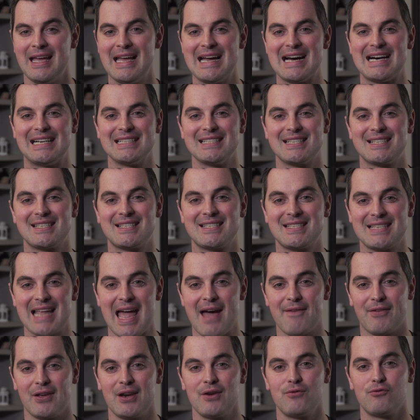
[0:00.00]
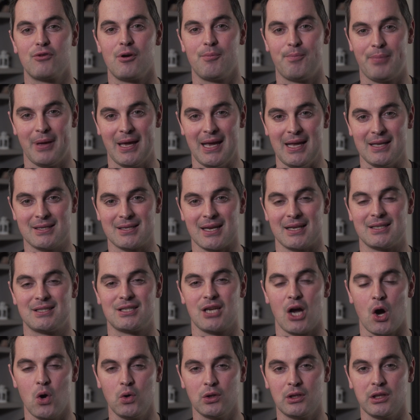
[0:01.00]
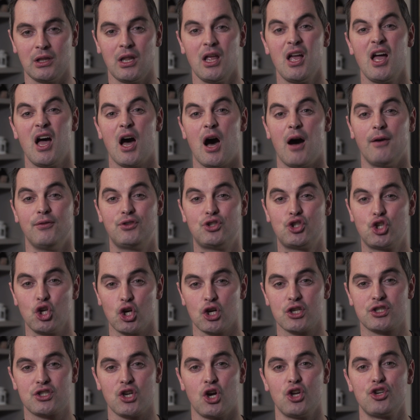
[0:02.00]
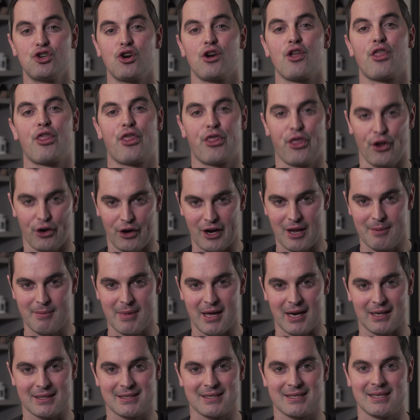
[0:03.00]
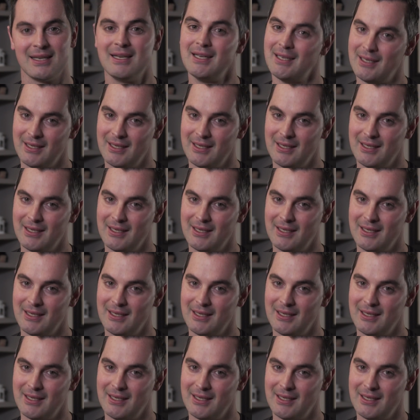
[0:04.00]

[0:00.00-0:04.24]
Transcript: and seven repeats, a total of just under 30 minutes.